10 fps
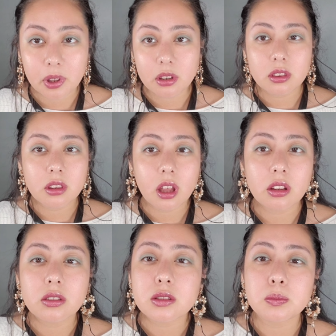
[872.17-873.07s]
But that
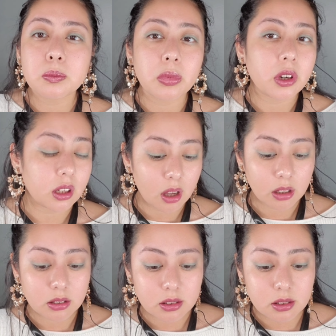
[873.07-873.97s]
looks pretty
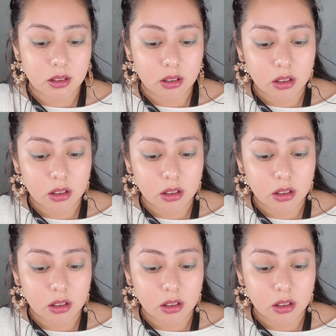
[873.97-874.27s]
nice.